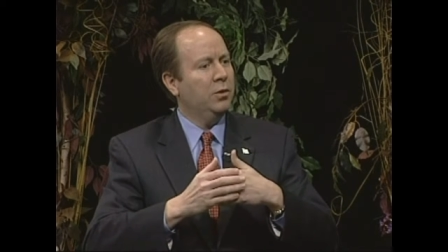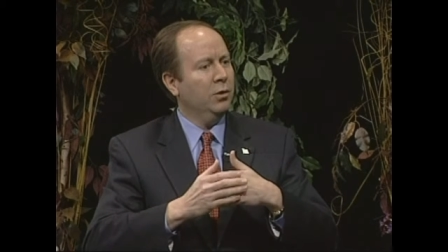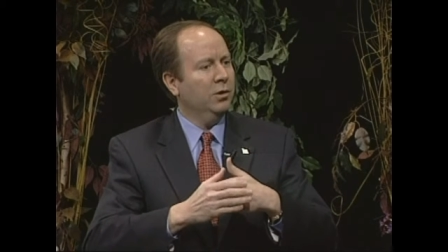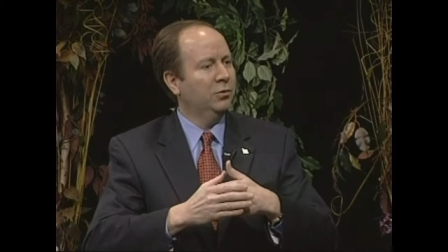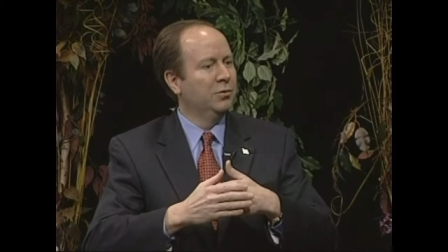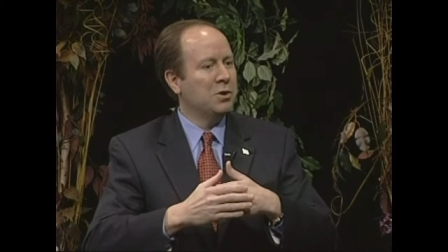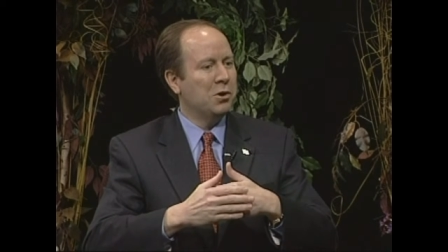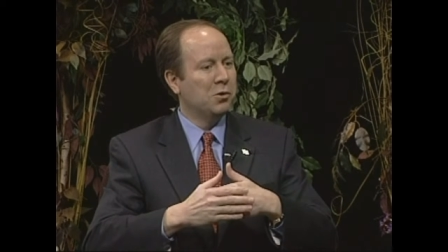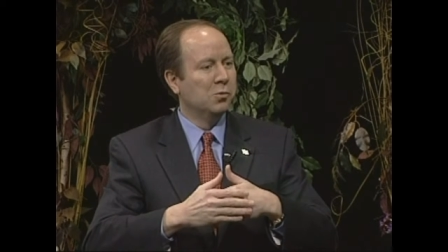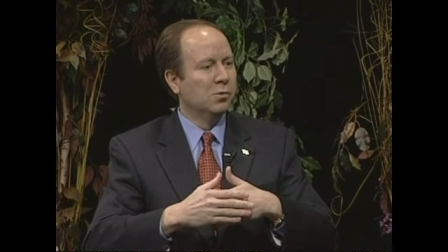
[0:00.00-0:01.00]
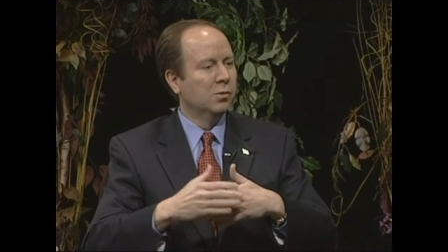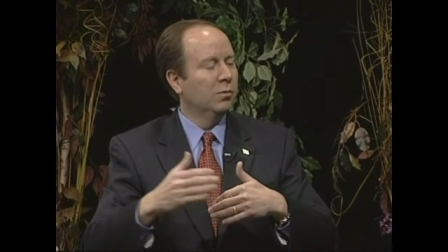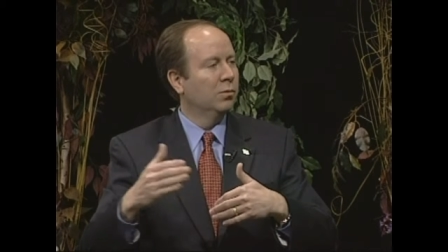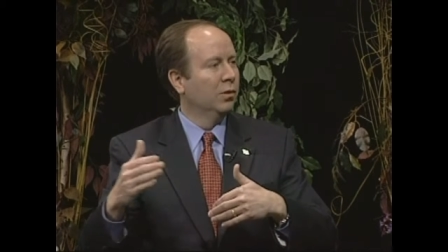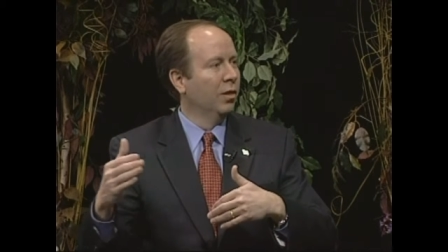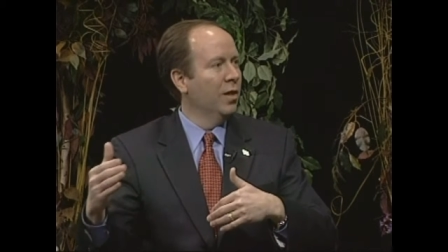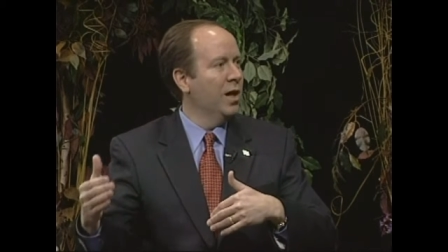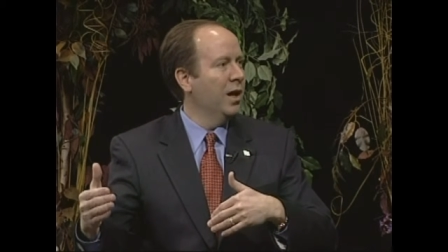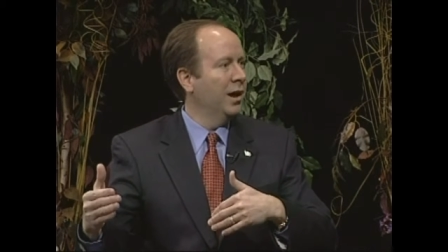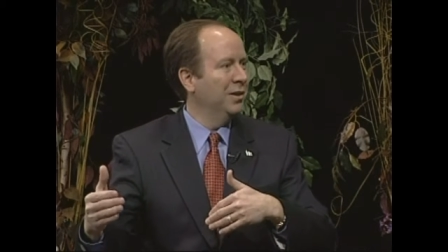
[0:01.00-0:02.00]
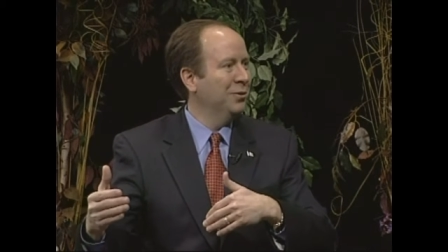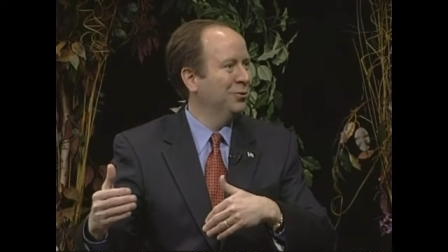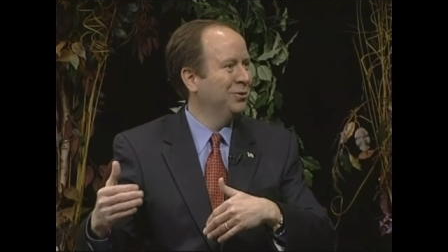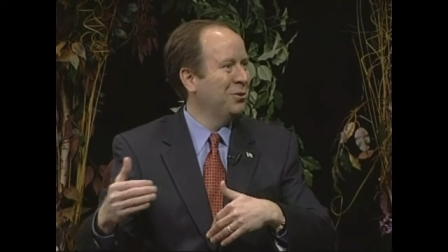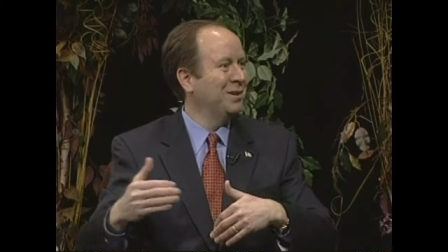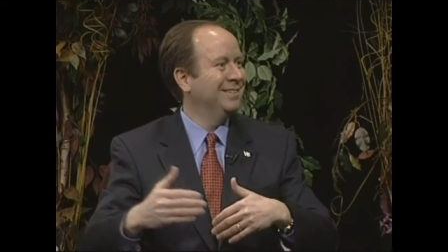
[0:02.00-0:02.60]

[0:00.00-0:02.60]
there is no line, there is no